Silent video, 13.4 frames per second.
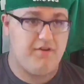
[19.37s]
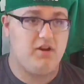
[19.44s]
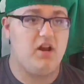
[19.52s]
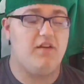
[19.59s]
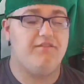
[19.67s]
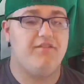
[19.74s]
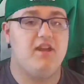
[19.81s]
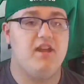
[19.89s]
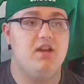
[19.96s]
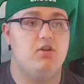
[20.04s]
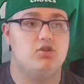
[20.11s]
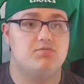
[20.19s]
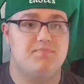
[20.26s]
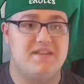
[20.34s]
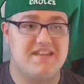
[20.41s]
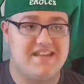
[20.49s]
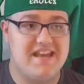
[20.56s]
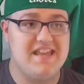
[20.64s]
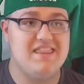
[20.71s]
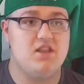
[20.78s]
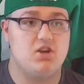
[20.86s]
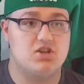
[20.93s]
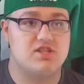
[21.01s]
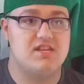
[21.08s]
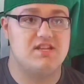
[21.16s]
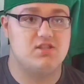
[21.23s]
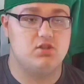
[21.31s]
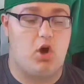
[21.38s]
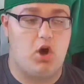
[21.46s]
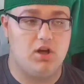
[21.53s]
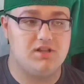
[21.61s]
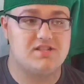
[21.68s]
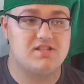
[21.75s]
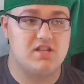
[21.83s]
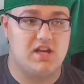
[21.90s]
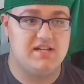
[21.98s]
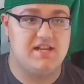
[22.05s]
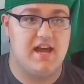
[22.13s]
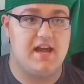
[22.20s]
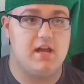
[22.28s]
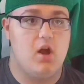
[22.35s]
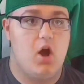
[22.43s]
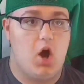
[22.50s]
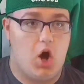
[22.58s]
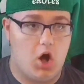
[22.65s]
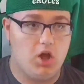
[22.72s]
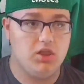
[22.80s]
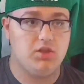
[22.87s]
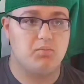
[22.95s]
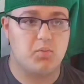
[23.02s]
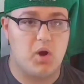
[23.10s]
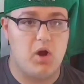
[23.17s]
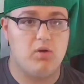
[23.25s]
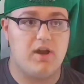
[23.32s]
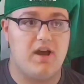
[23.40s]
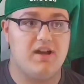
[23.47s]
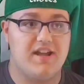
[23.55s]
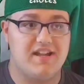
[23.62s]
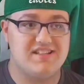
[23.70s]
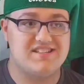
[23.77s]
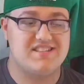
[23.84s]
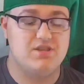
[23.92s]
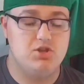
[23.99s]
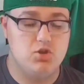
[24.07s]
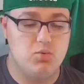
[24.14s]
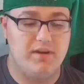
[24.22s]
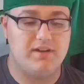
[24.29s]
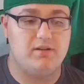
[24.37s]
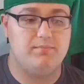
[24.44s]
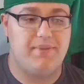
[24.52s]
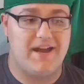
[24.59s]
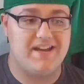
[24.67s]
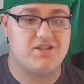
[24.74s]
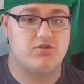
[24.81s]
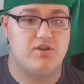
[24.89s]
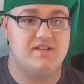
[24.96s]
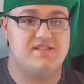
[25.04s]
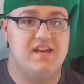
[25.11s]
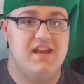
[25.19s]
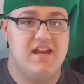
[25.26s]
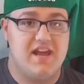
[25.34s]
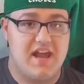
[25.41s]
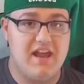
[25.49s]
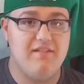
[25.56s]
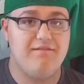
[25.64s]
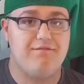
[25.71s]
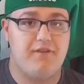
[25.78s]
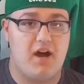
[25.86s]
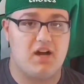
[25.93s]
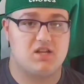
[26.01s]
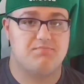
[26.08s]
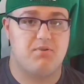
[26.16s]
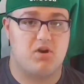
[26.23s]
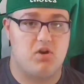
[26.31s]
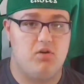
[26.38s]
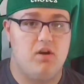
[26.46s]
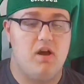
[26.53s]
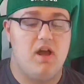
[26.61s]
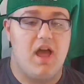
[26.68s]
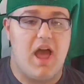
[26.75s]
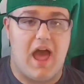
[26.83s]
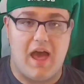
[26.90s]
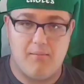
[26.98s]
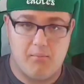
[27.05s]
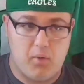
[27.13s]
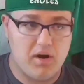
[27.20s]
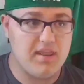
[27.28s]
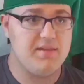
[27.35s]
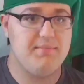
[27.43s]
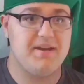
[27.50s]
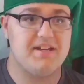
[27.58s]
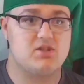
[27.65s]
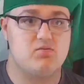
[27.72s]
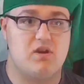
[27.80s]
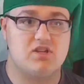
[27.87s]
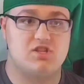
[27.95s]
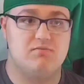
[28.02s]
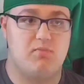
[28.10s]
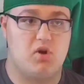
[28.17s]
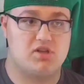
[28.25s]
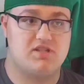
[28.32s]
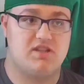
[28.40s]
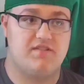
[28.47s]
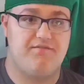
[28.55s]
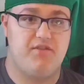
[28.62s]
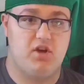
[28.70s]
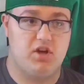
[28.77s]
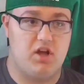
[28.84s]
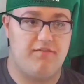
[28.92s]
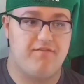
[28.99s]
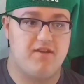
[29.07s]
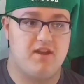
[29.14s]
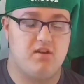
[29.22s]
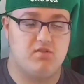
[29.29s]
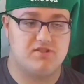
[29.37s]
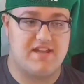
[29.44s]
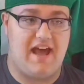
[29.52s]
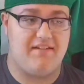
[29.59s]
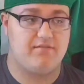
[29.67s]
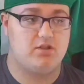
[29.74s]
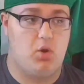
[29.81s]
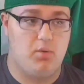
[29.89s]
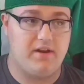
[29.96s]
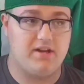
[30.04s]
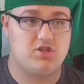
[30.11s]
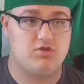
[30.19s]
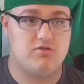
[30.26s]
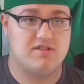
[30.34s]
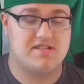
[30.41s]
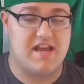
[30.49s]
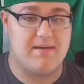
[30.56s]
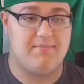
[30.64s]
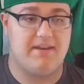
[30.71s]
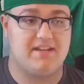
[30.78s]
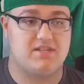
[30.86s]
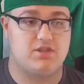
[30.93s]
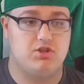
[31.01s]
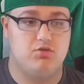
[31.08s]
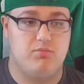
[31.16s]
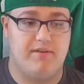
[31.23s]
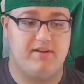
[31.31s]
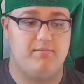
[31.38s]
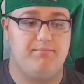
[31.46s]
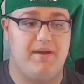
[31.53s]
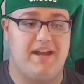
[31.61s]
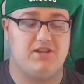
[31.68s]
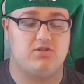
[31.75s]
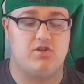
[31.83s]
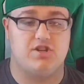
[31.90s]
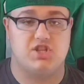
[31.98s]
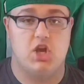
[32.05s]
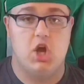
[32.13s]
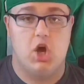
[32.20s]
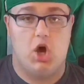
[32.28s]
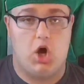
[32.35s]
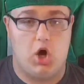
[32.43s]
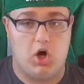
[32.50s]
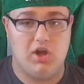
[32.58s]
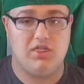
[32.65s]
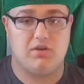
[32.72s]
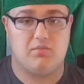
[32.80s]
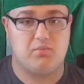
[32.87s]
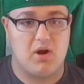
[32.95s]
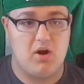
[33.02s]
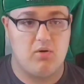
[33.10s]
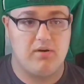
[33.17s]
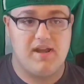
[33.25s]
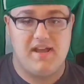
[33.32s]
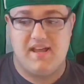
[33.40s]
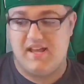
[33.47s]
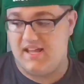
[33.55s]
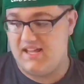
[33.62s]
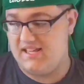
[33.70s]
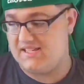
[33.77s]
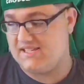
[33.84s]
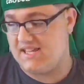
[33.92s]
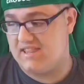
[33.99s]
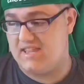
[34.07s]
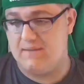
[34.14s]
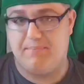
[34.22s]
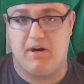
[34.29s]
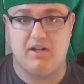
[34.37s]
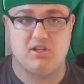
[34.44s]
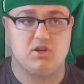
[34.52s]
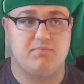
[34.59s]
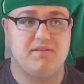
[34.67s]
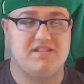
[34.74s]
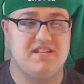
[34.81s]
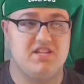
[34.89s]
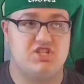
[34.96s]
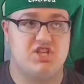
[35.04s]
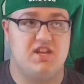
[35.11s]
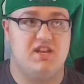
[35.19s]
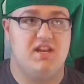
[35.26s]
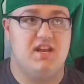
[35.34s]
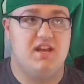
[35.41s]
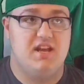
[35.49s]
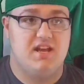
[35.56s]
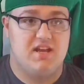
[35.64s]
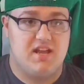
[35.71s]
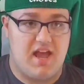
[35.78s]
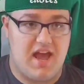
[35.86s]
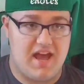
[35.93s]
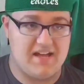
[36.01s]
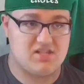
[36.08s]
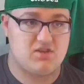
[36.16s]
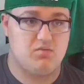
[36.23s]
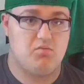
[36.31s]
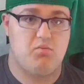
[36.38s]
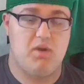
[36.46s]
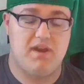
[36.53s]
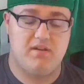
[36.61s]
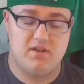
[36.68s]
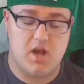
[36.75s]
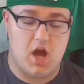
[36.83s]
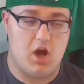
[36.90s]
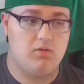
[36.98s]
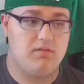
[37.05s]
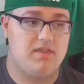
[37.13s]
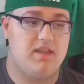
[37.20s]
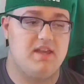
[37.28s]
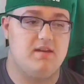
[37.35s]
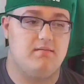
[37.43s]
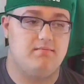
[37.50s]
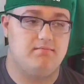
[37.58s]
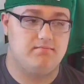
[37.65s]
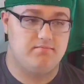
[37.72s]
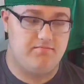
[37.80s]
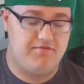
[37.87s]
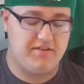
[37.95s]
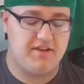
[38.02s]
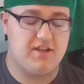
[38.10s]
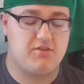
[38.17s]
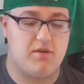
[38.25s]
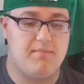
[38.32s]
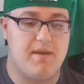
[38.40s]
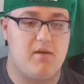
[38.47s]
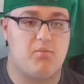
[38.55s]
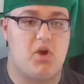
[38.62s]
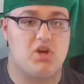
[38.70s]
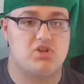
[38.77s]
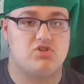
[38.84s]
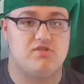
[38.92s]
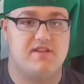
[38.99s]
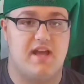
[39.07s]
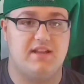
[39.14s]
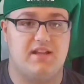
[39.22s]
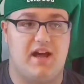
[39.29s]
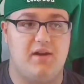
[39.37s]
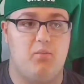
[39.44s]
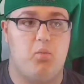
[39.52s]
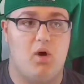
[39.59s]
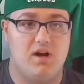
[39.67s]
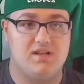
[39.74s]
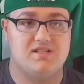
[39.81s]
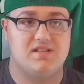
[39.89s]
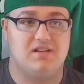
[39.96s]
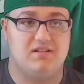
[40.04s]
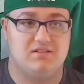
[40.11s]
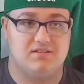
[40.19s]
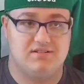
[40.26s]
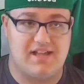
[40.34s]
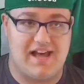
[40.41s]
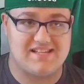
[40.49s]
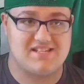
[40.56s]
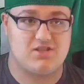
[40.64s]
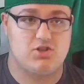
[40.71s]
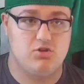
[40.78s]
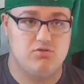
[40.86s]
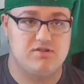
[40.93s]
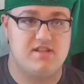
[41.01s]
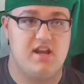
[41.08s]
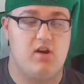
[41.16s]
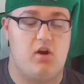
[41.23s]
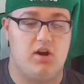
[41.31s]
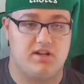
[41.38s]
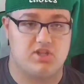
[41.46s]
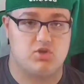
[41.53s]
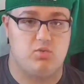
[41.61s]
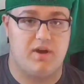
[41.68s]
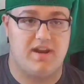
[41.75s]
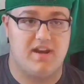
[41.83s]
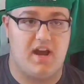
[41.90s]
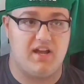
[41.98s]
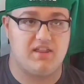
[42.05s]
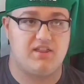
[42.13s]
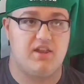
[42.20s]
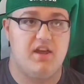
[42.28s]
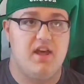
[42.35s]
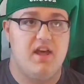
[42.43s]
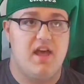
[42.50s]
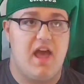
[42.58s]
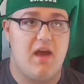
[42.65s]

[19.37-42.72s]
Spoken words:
the Philadelphia Eagles begin their season on Sunday on the road against the New England Patriots in Foxborough. And one of the biggest question marks that the Philadelphia Eagles have going into this game against the New England Patriots on the road is the punter position. As we know, the 53-man roster deadline was last Tuesday, August 29th.